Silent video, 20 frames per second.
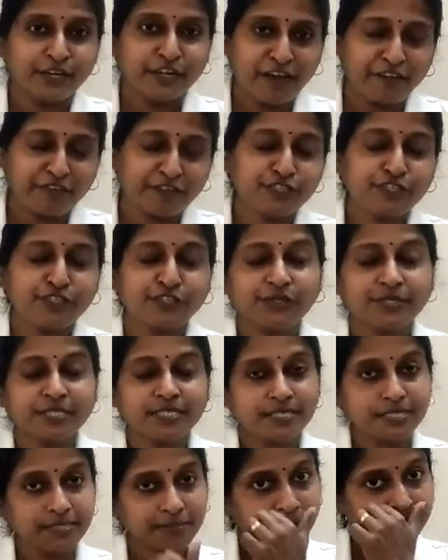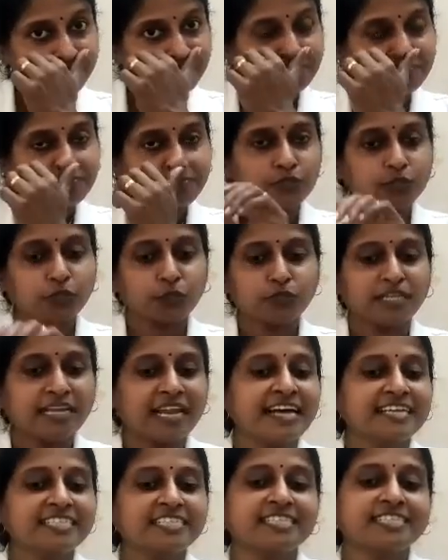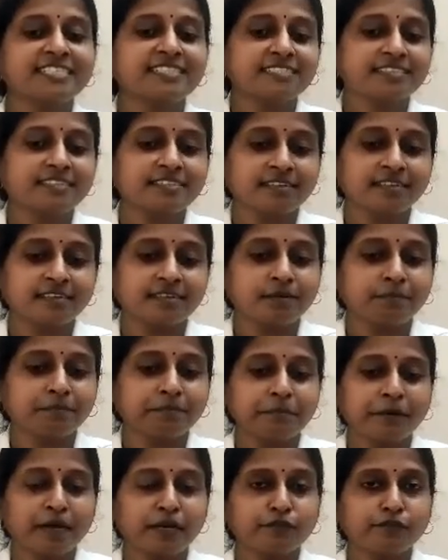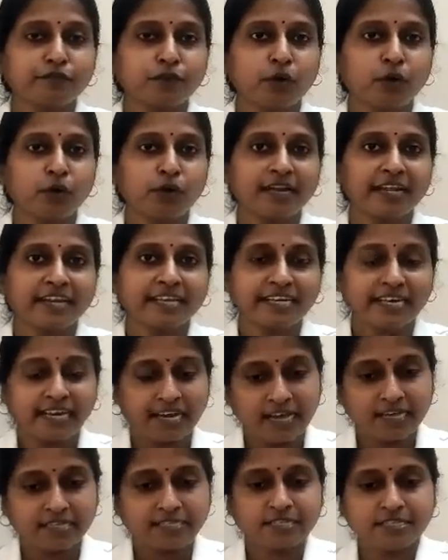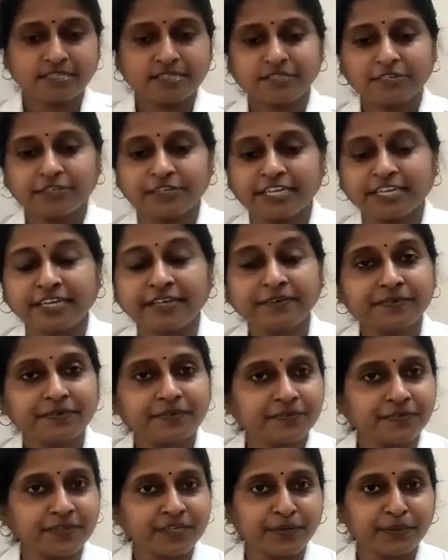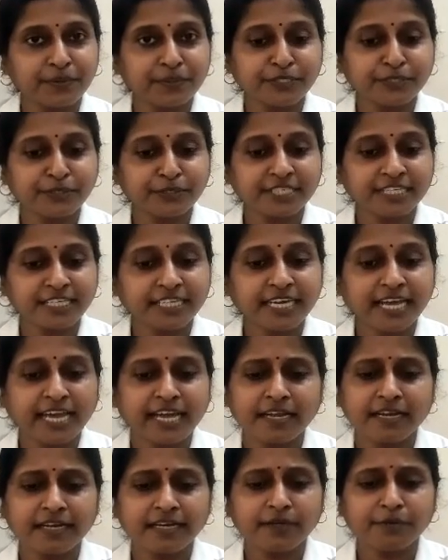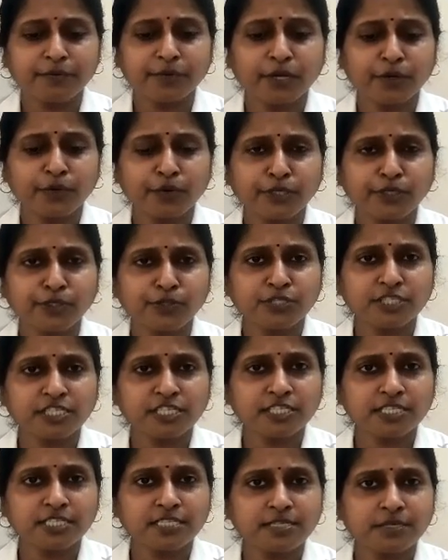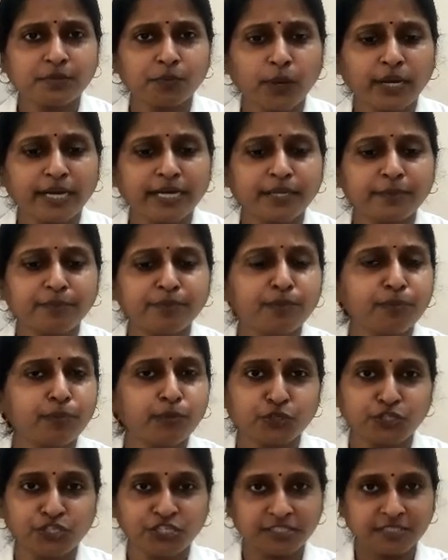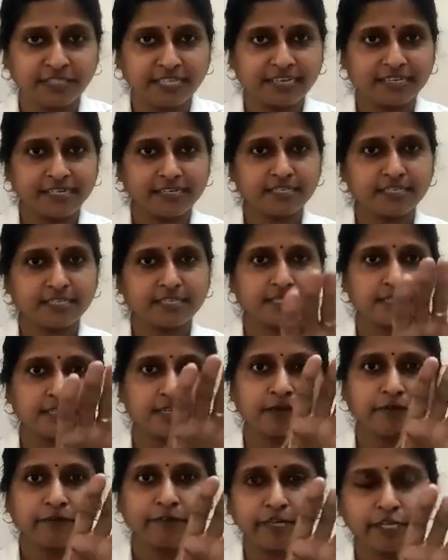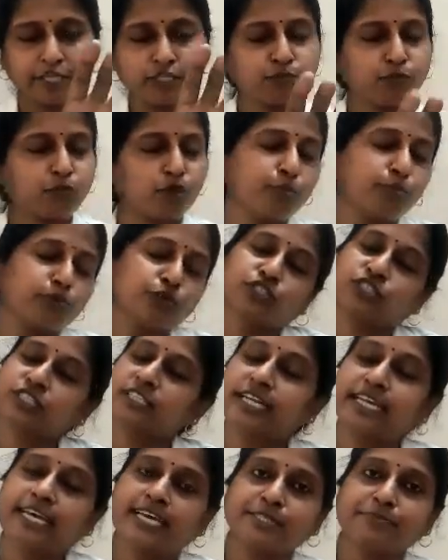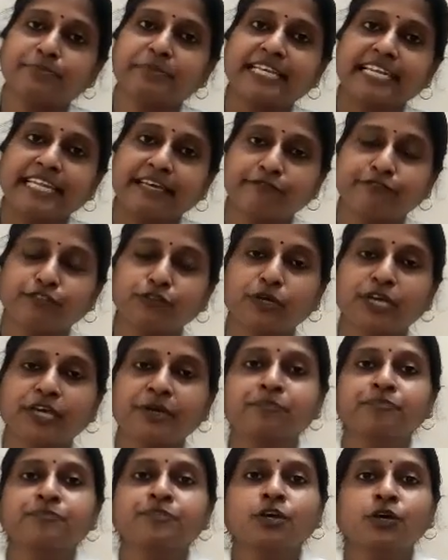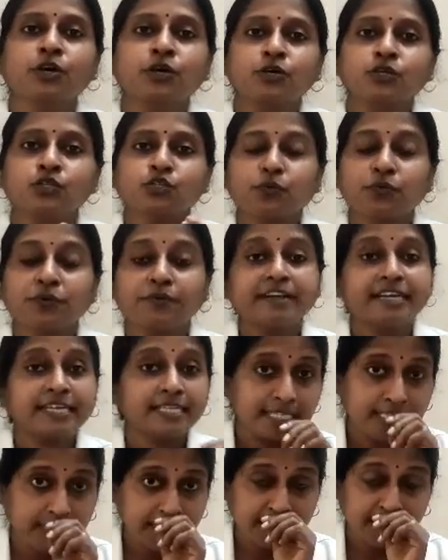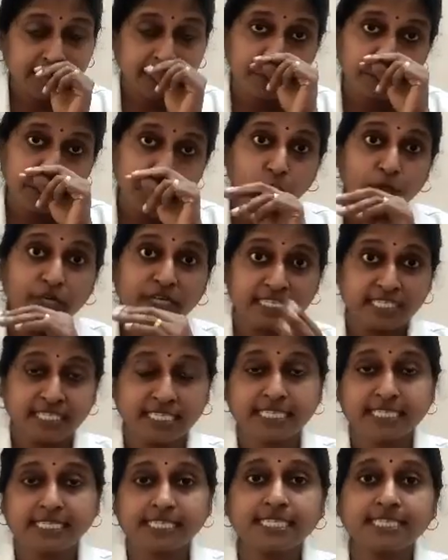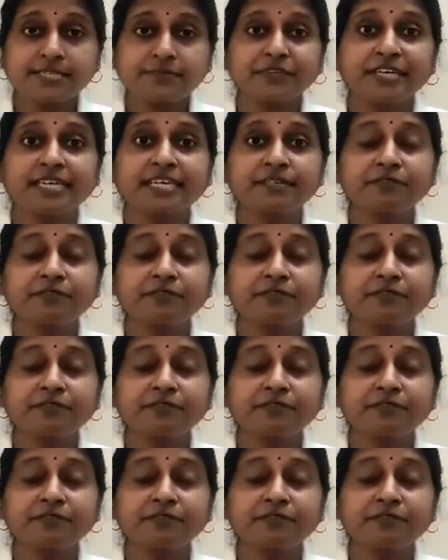Good afternoon, students. So the last part of the online class today we are going to take, and we are going to just wind up the portion that is a very small portion that has been left. Okay. So we were discussing about diseases. We